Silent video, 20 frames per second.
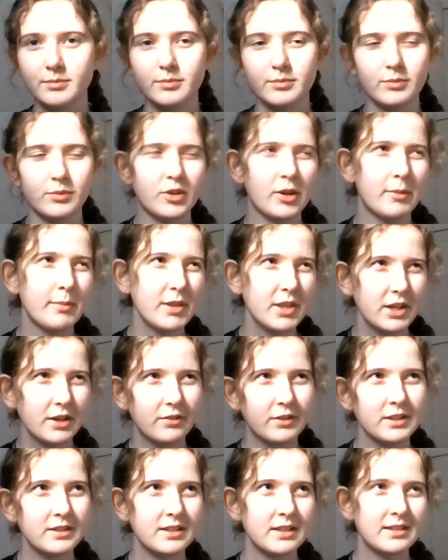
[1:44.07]
Some of the
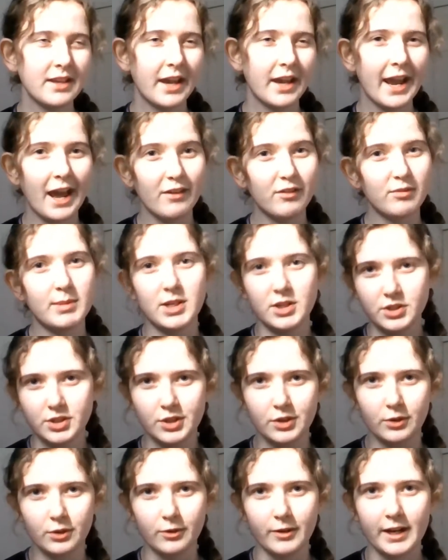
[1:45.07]
differences I have
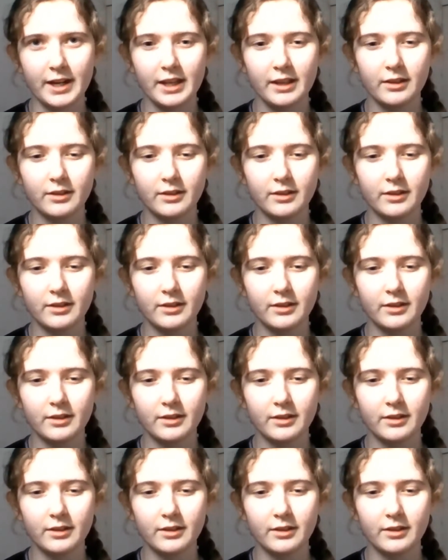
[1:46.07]
mentioned already.